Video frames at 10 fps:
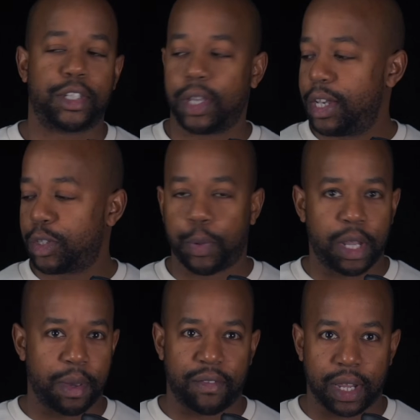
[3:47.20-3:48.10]
the
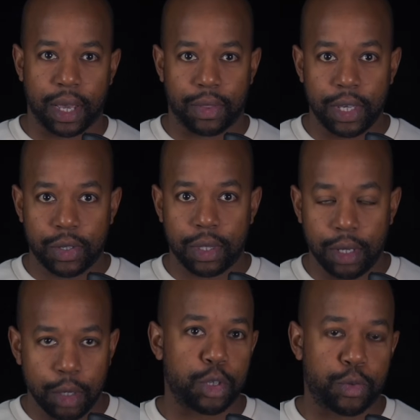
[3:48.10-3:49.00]
XFs versus the
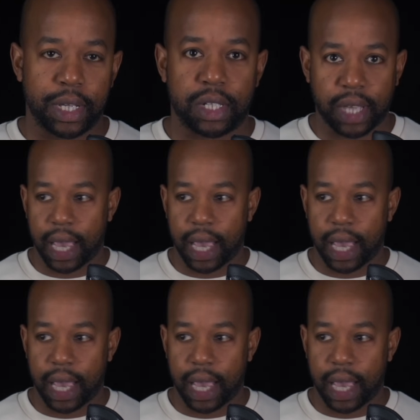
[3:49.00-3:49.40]
9X4s from